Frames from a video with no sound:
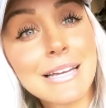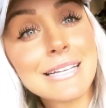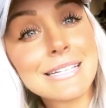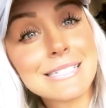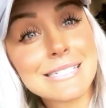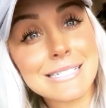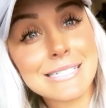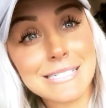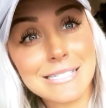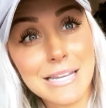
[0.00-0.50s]

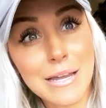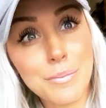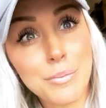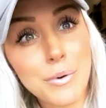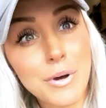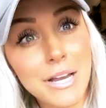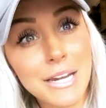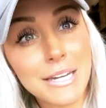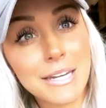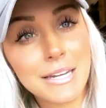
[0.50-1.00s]
Step
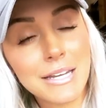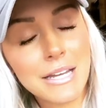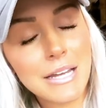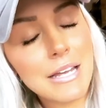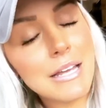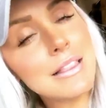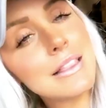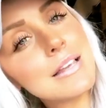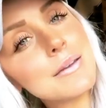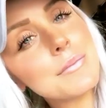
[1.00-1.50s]
1.
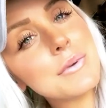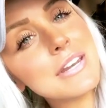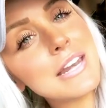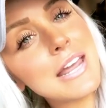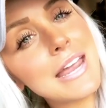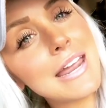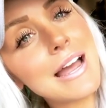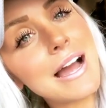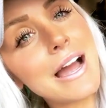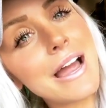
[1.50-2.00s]

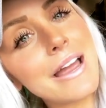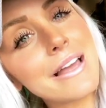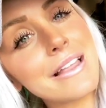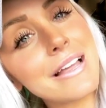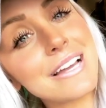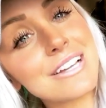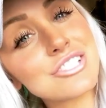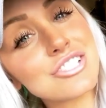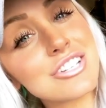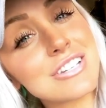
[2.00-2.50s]
Eliminate
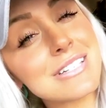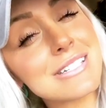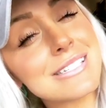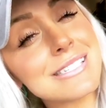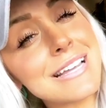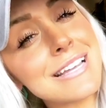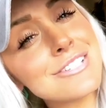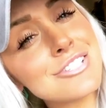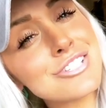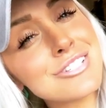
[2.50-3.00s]
eyelash
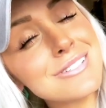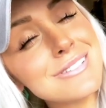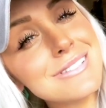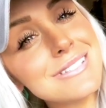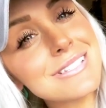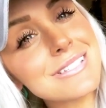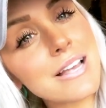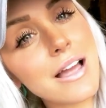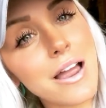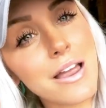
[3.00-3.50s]

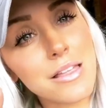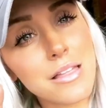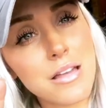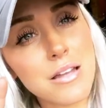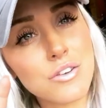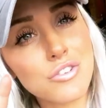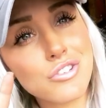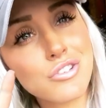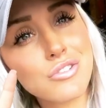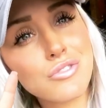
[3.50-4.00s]
extensions,
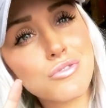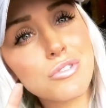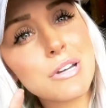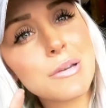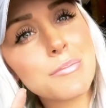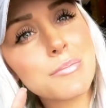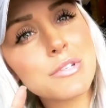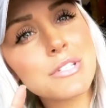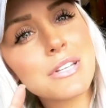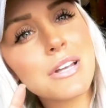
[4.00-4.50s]
eyelash
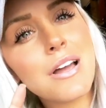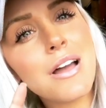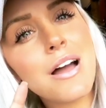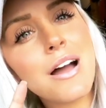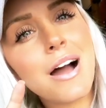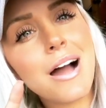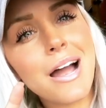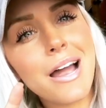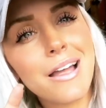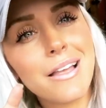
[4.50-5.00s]
strips,
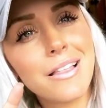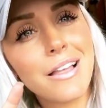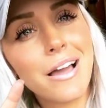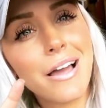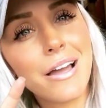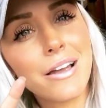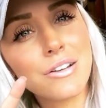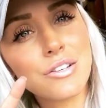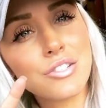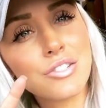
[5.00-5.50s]

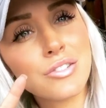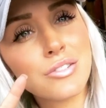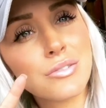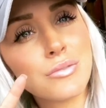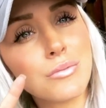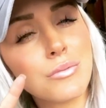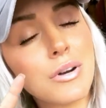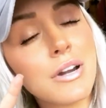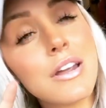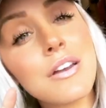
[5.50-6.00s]
eyelash
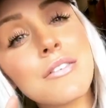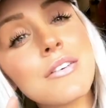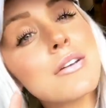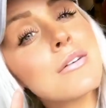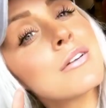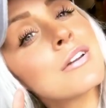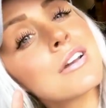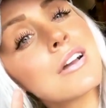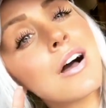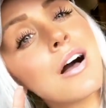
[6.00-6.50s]
whatever you
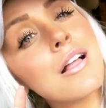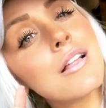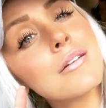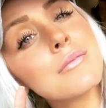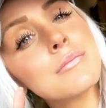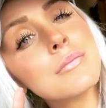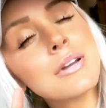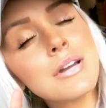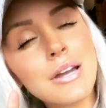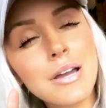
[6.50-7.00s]
want to call
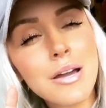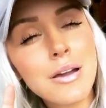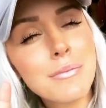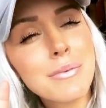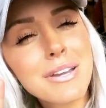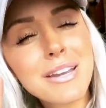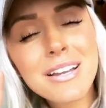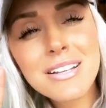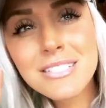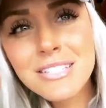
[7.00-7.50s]
them,
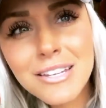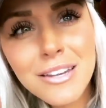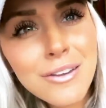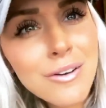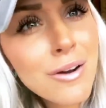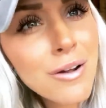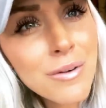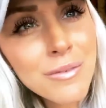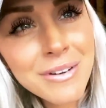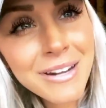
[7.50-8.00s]
because you
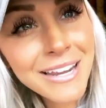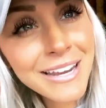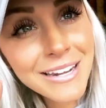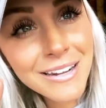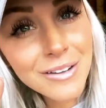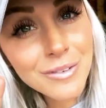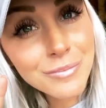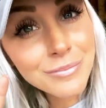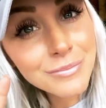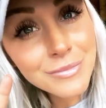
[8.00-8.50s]
don't need
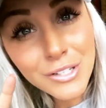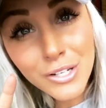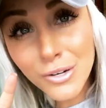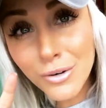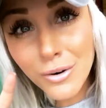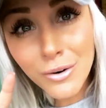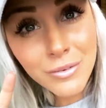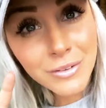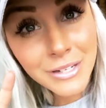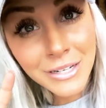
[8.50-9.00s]
them. You
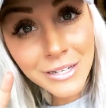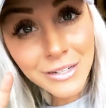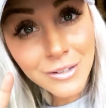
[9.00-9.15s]
don't need